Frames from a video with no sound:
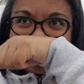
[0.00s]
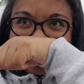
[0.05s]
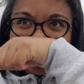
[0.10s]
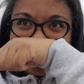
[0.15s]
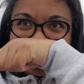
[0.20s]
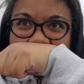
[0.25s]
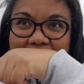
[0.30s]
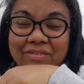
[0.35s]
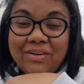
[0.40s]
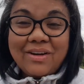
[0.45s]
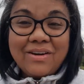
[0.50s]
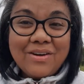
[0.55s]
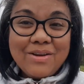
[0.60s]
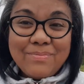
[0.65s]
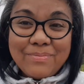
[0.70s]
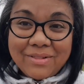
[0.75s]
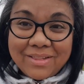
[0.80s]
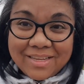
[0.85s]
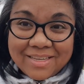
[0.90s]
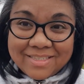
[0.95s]
very
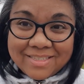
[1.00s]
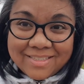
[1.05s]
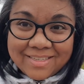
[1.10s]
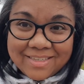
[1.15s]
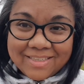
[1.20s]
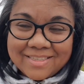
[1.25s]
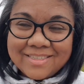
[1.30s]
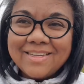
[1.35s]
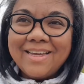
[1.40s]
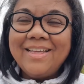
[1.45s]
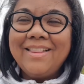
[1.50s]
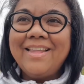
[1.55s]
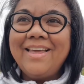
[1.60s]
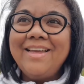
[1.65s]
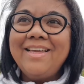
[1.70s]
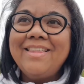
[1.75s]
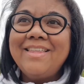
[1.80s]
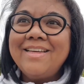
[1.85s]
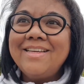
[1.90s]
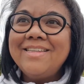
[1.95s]
pleasant. I
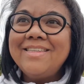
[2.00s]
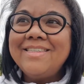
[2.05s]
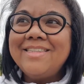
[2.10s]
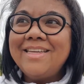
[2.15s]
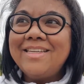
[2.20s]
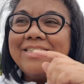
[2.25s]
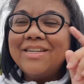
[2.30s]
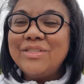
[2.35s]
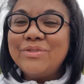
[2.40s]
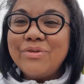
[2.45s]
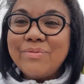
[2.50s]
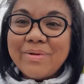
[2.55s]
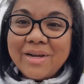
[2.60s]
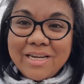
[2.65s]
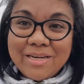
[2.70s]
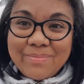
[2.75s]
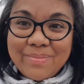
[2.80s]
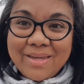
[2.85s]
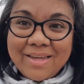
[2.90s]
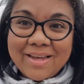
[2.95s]
like this. It does
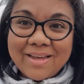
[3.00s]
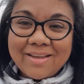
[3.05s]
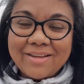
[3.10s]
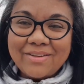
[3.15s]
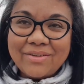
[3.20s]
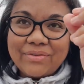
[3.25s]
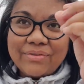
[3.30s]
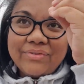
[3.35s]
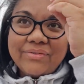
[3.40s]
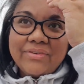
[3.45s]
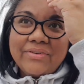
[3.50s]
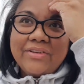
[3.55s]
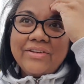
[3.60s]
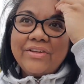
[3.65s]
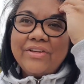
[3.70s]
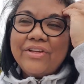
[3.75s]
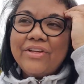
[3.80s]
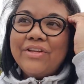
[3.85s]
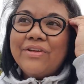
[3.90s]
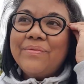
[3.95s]
remind me of
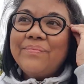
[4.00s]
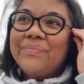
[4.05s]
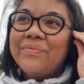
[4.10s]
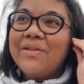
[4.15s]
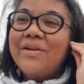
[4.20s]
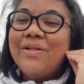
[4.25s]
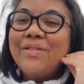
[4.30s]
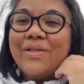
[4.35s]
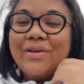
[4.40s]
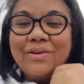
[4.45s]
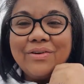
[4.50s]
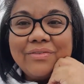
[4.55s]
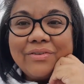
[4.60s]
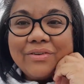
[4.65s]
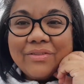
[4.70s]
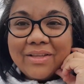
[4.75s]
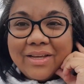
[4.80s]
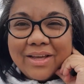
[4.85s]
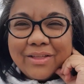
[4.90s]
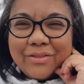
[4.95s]
a lot
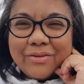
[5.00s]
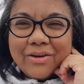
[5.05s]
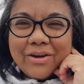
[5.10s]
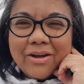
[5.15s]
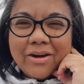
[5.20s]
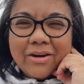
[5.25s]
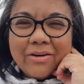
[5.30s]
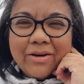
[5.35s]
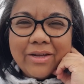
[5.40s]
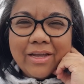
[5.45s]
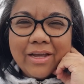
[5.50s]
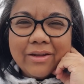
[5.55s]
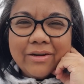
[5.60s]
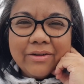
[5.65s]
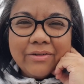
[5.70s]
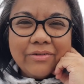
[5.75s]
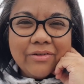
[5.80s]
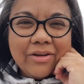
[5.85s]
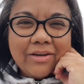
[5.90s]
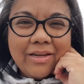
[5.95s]
of the other
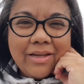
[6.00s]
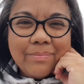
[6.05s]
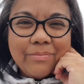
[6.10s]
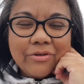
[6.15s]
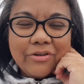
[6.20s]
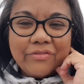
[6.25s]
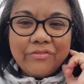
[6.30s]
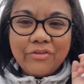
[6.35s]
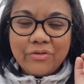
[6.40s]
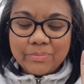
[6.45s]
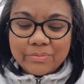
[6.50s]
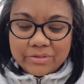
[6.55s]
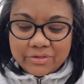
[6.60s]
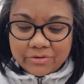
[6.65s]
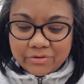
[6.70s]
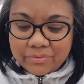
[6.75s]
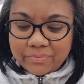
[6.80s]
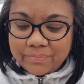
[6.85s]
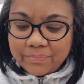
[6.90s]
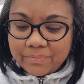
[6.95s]
Ariana Grande perfumes
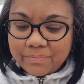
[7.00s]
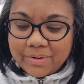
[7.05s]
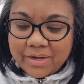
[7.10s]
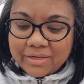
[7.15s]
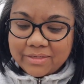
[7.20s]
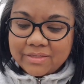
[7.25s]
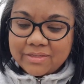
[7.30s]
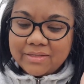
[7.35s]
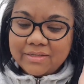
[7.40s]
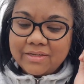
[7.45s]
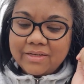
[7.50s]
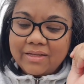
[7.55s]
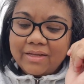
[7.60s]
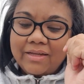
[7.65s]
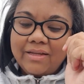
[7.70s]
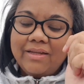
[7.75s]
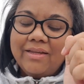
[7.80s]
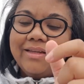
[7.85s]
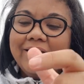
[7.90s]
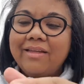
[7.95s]
though. But
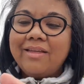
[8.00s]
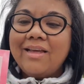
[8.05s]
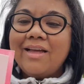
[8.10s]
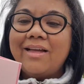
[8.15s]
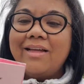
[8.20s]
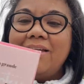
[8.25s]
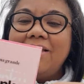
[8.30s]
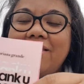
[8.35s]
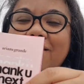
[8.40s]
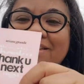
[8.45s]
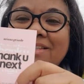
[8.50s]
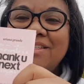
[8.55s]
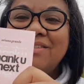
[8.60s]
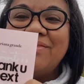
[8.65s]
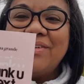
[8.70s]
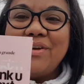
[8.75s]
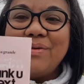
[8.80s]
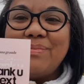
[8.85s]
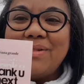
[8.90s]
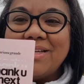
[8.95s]
yeah, this is
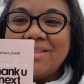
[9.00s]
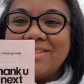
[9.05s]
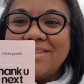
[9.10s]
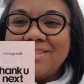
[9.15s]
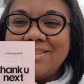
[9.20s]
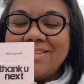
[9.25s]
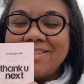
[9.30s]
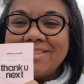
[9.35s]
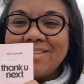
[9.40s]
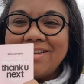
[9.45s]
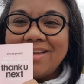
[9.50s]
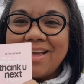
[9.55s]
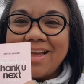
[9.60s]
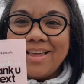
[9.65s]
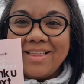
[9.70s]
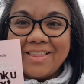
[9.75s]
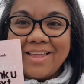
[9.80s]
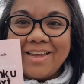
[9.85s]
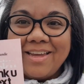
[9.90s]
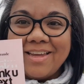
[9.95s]
very pleasant.
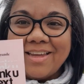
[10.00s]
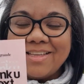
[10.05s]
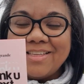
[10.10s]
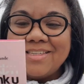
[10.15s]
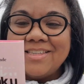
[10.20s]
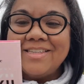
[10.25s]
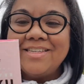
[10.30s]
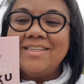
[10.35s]
I like it